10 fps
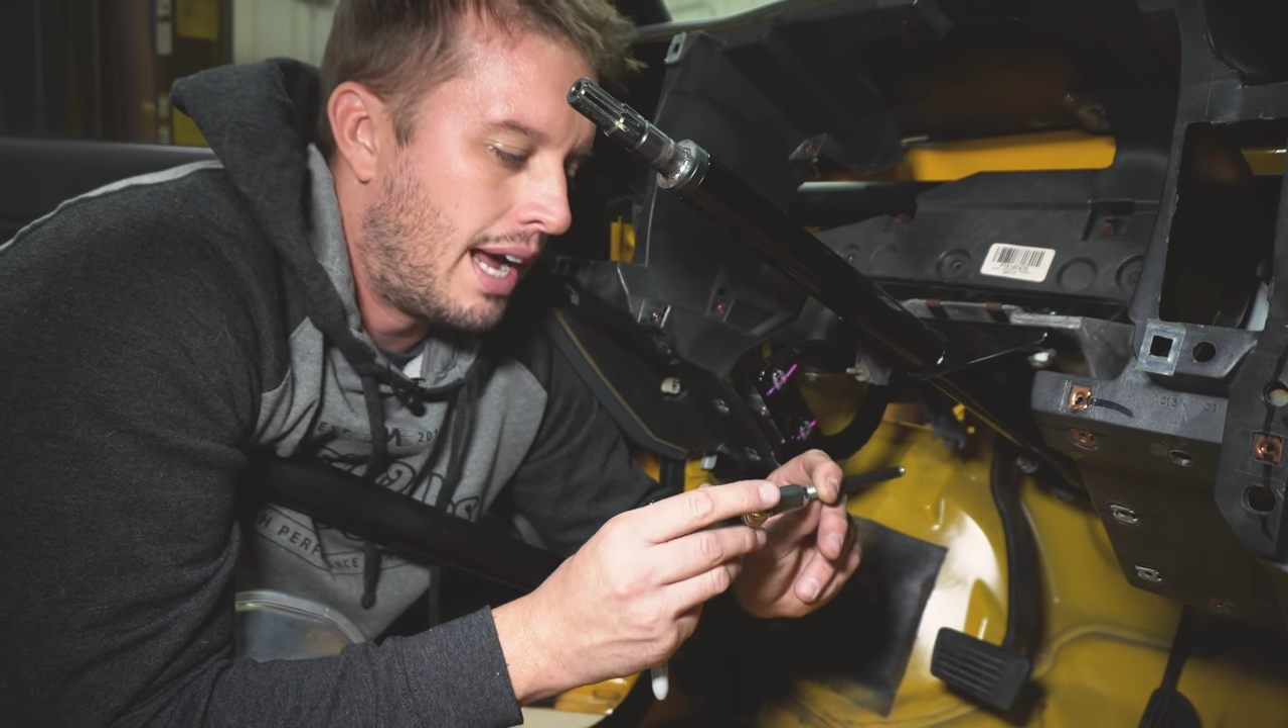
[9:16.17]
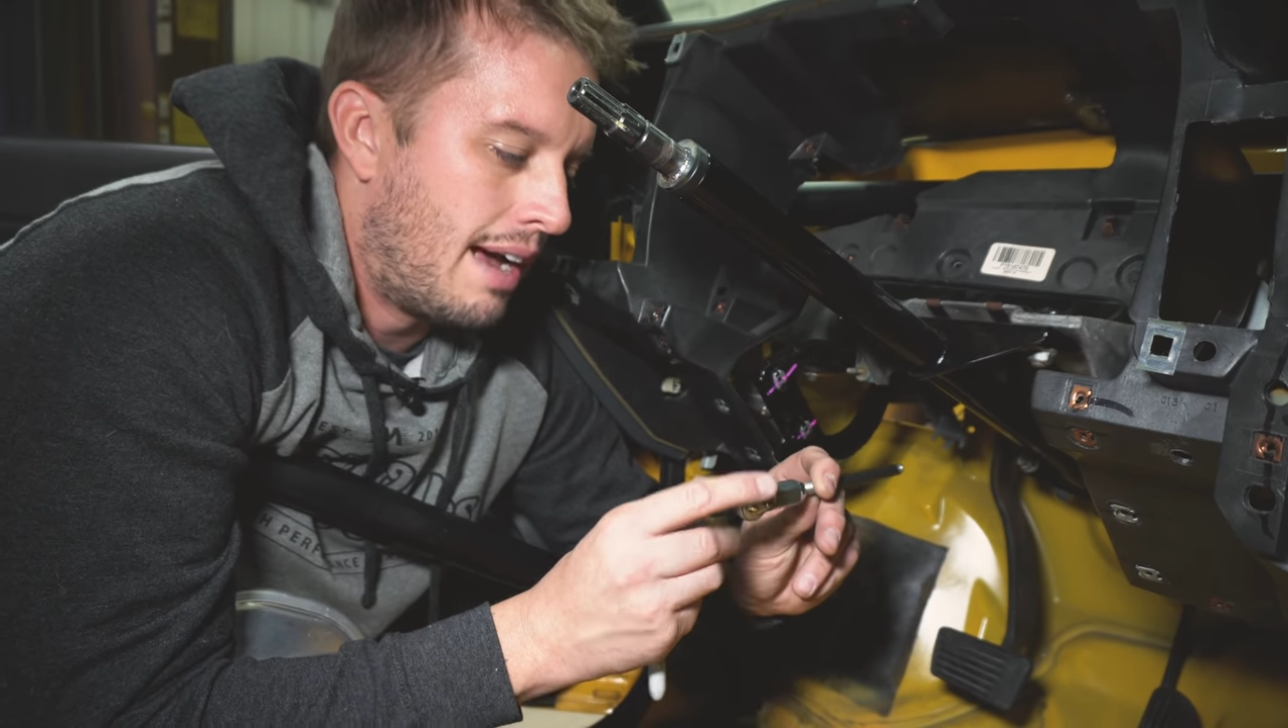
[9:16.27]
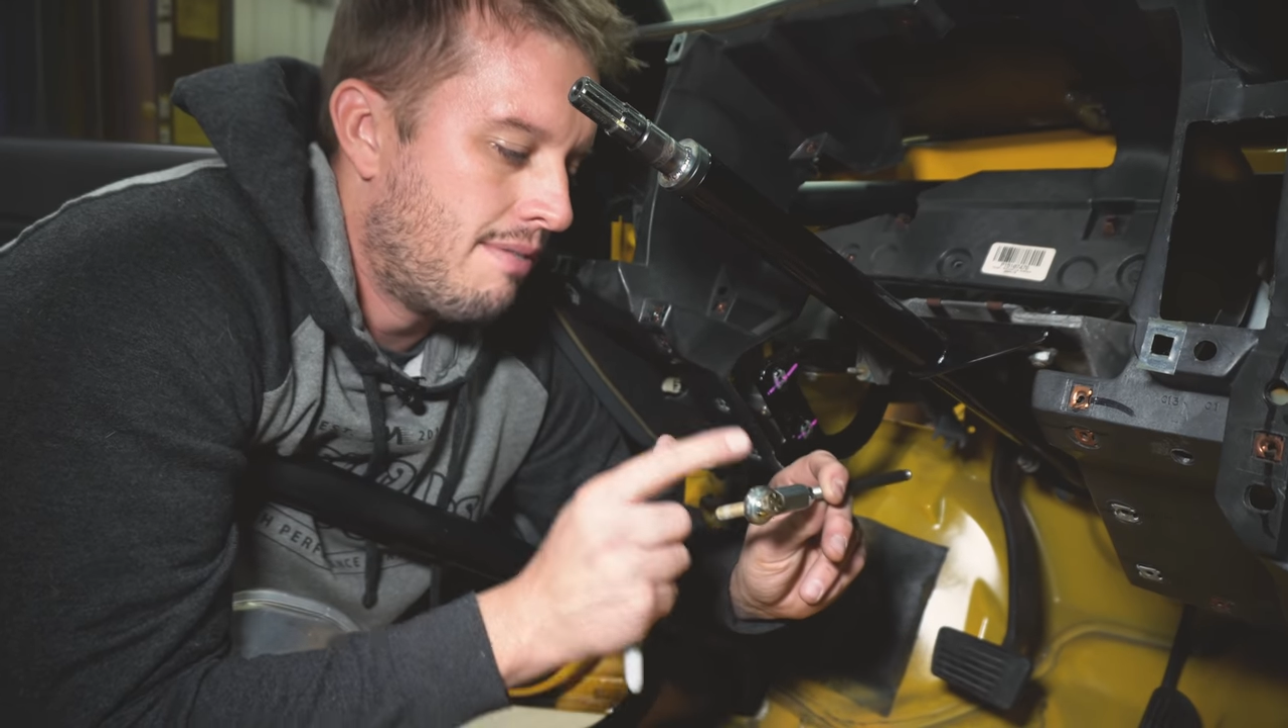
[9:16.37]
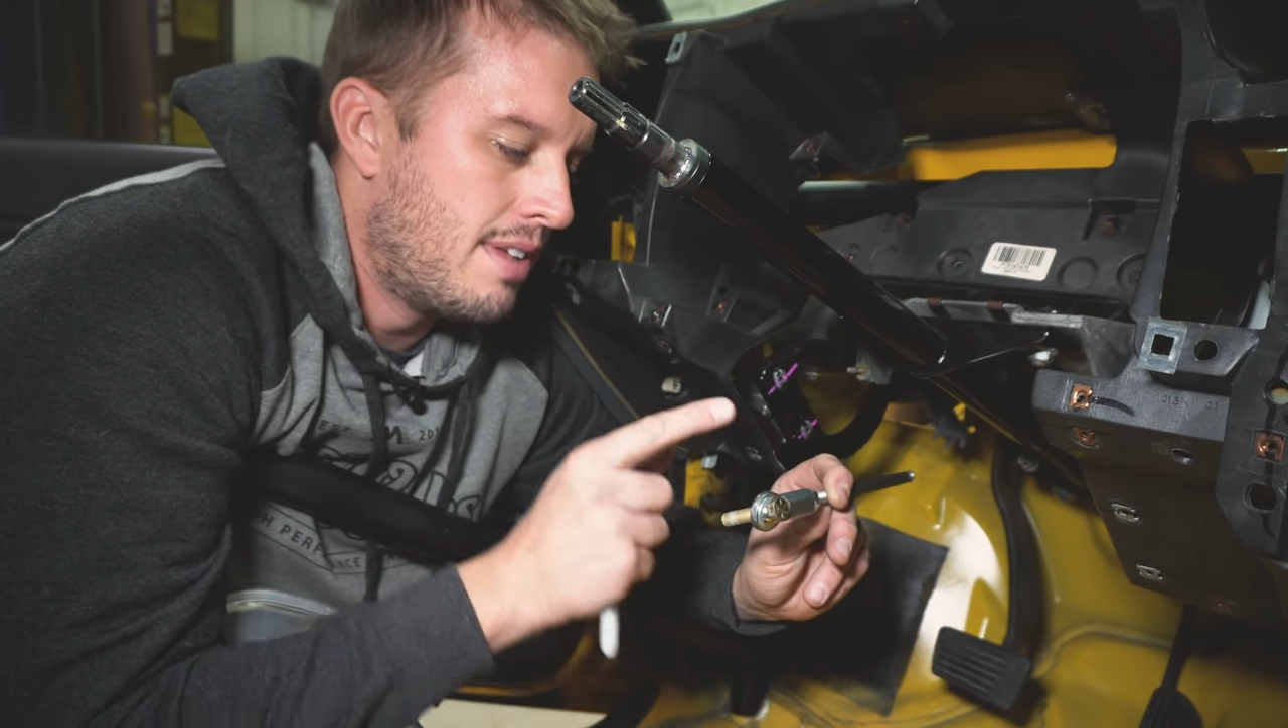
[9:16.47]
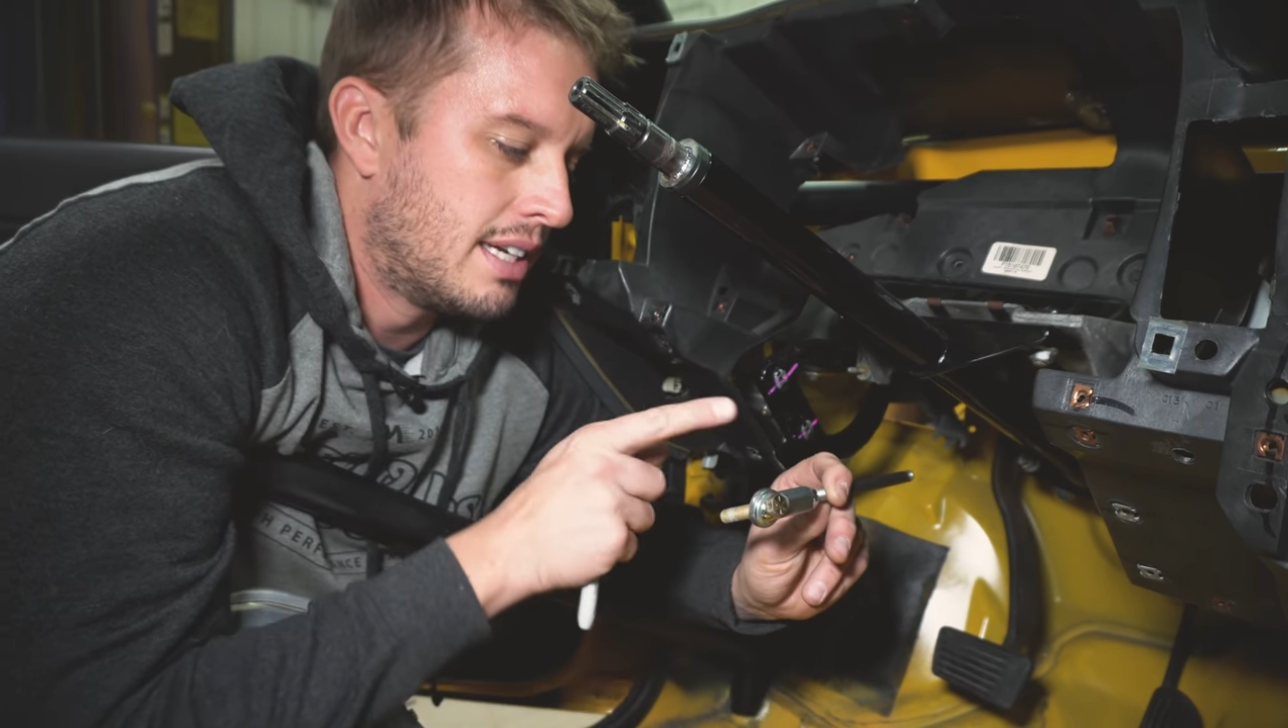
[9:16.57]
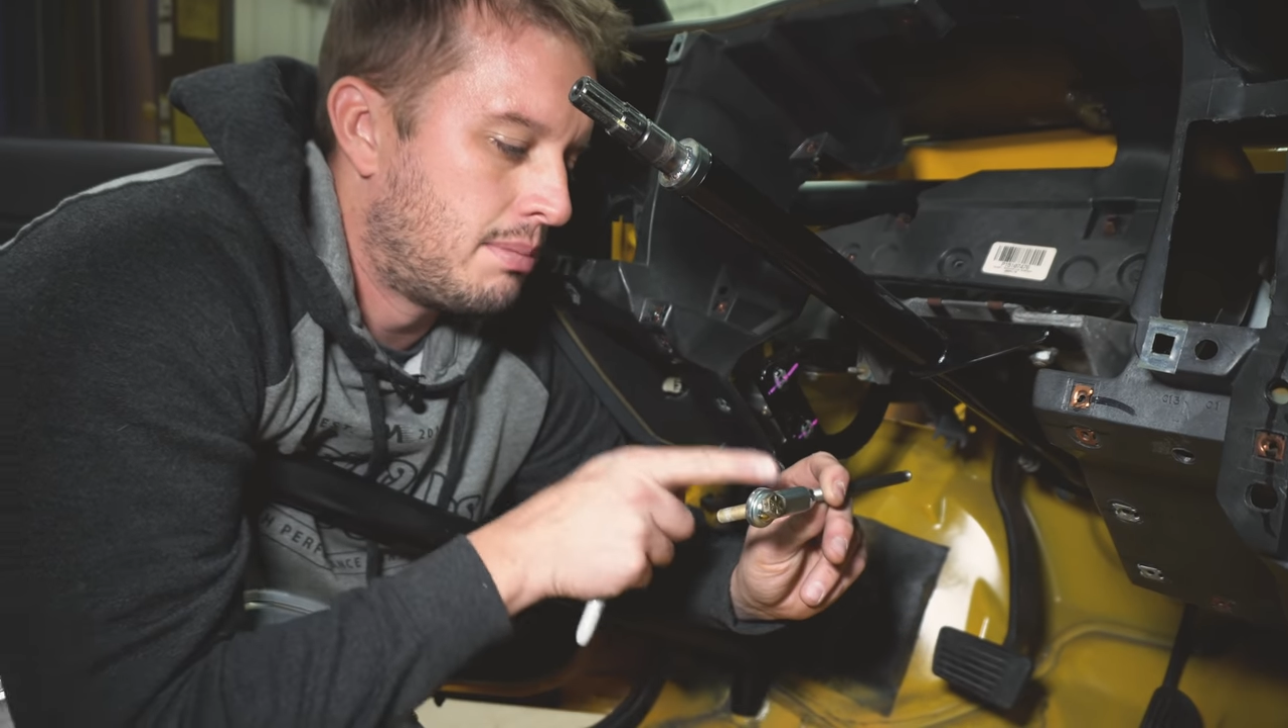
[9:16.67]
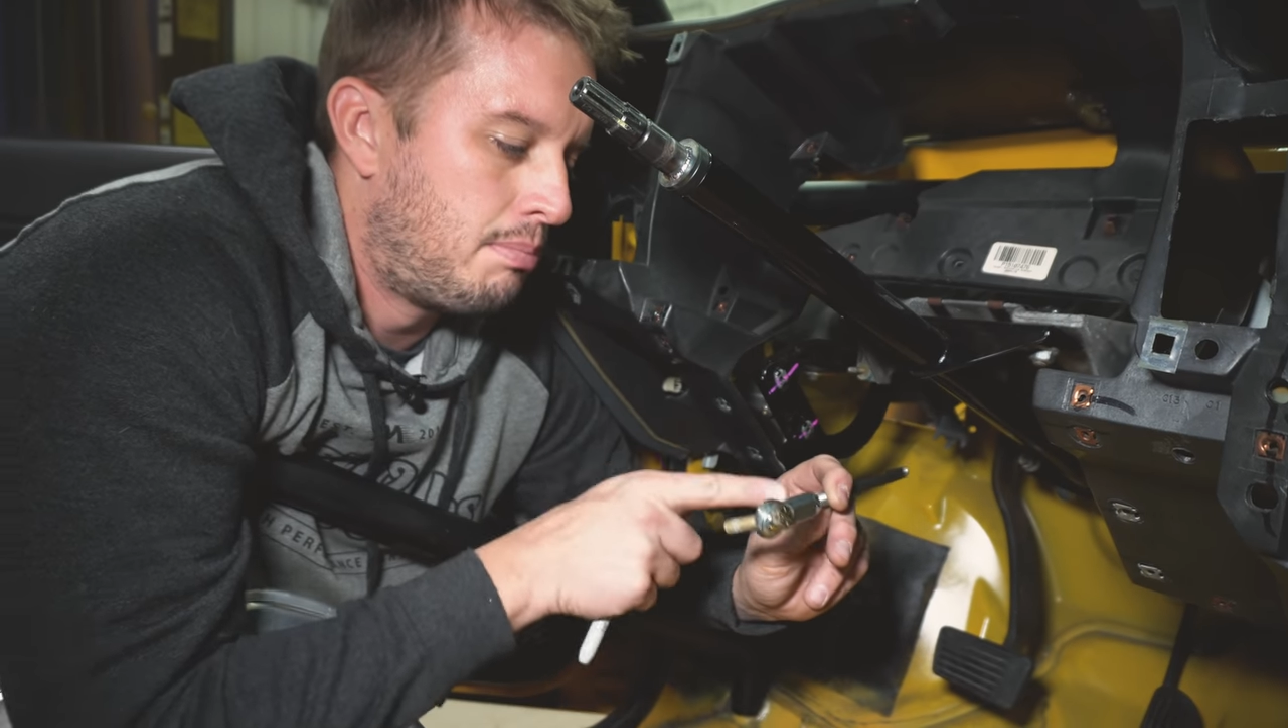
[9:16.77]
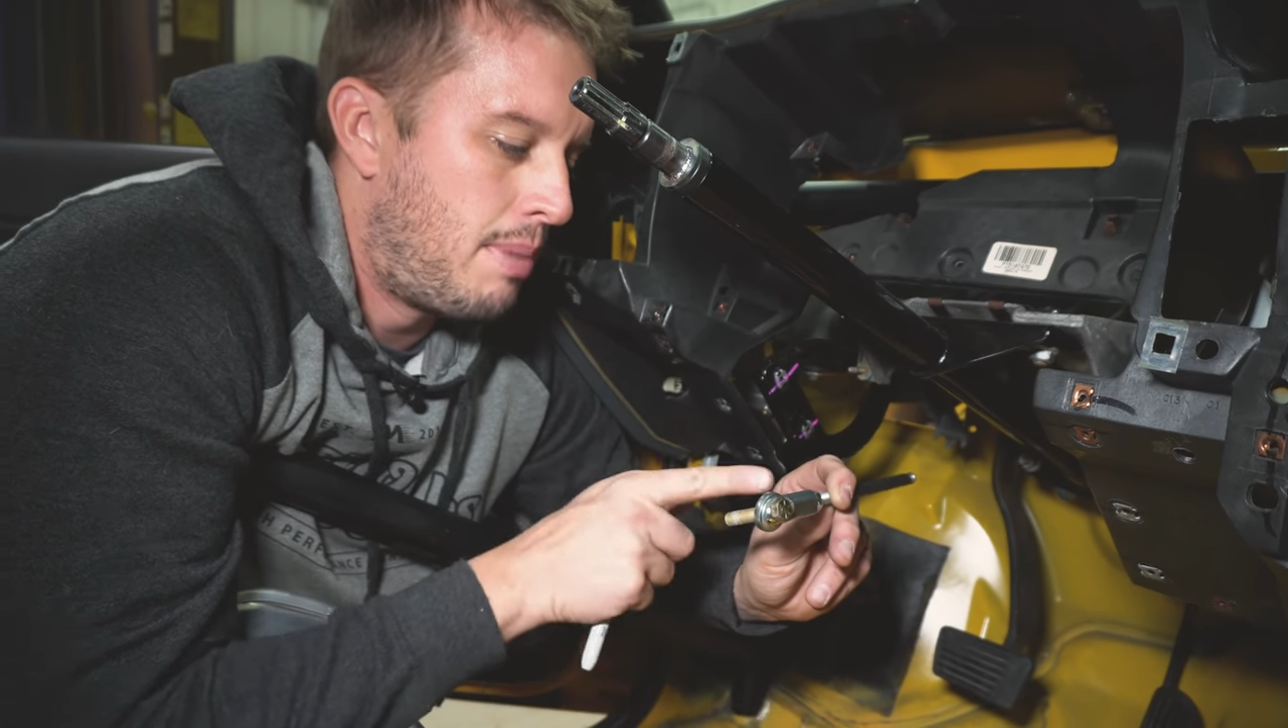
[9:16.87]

have this